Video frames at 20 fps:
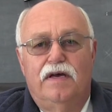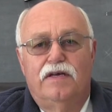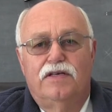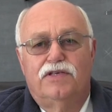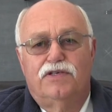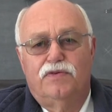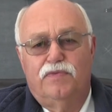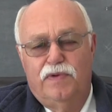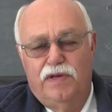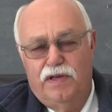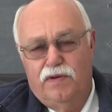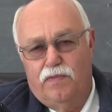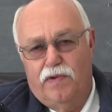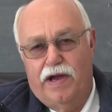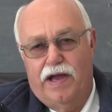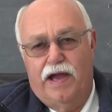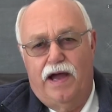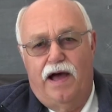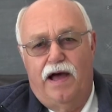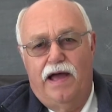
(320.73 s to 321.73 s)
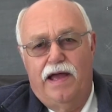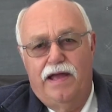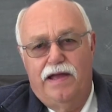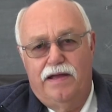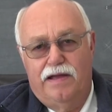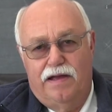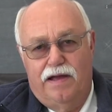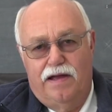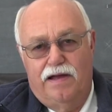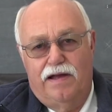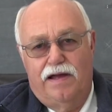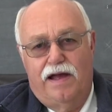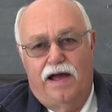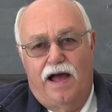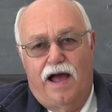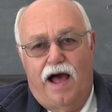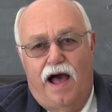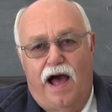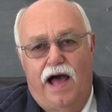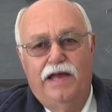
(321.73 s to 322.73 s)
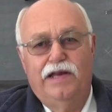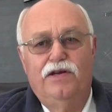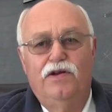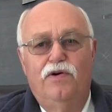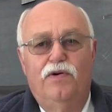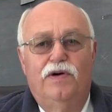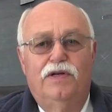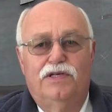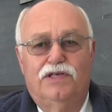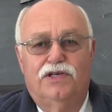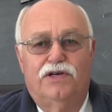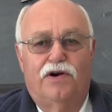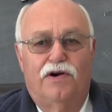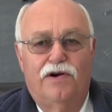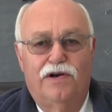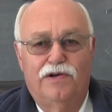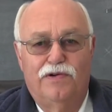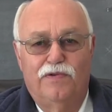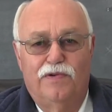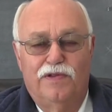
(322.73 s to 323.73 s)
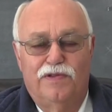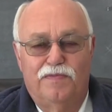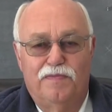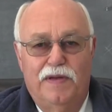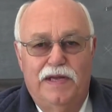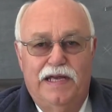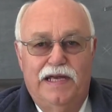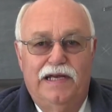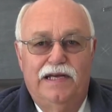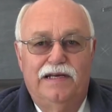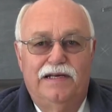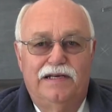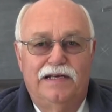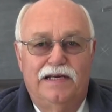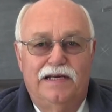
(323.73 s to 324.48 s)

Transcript: So anyway, I know it started with me.